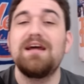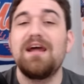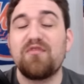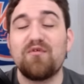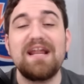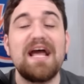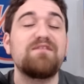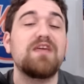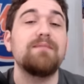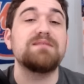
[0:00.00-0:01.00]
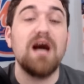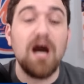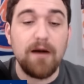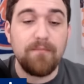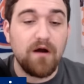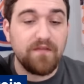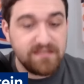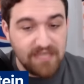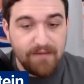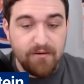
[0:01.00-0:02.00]
and 3.5 games up on the
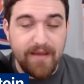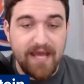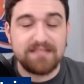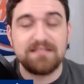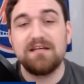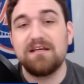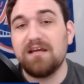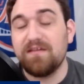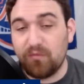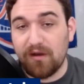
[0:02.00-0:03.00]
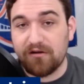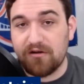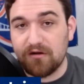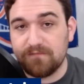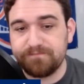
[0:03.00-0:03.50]
Diamondbacks in the wild card.